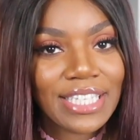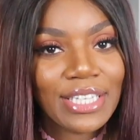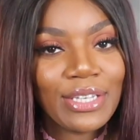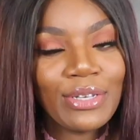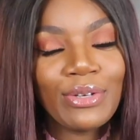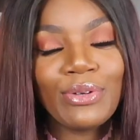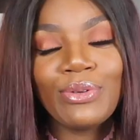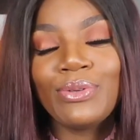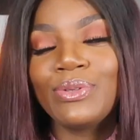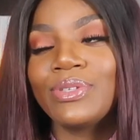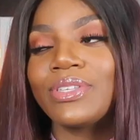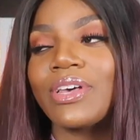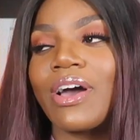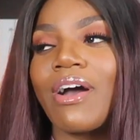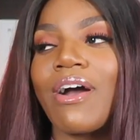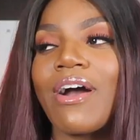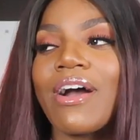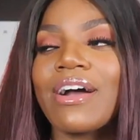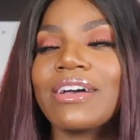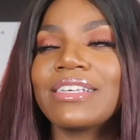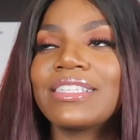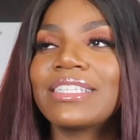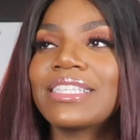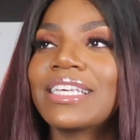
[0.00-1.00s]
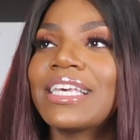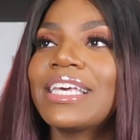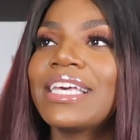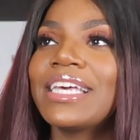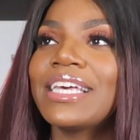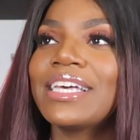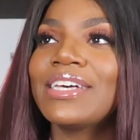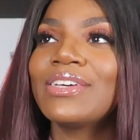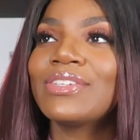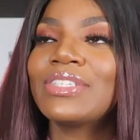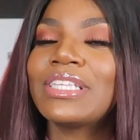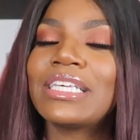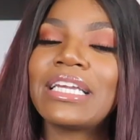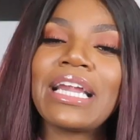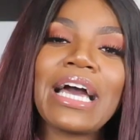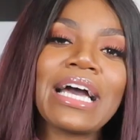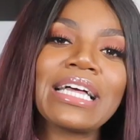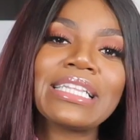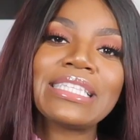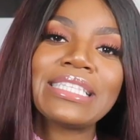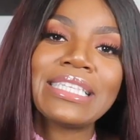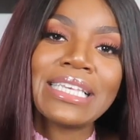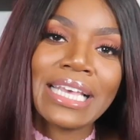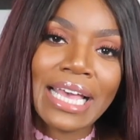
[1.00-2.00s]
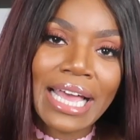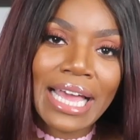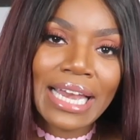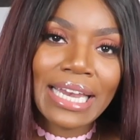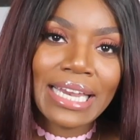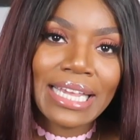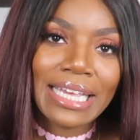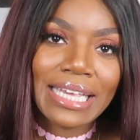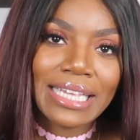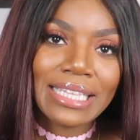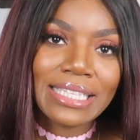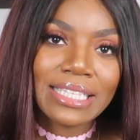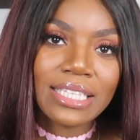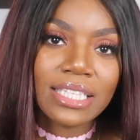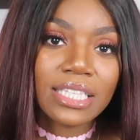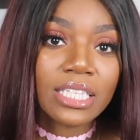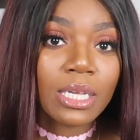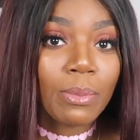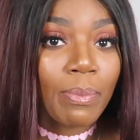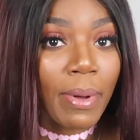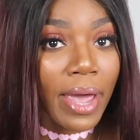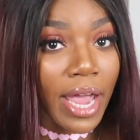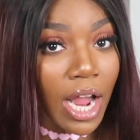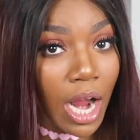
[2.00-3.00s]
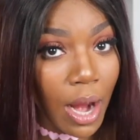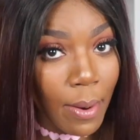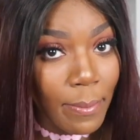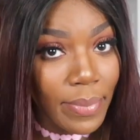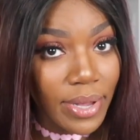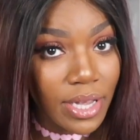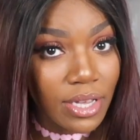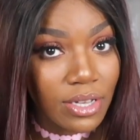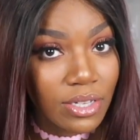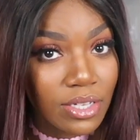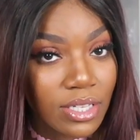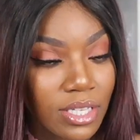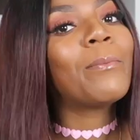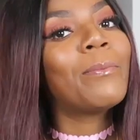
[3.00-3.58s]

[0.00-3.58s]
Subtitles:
Use our skills and our talents to pay our bills.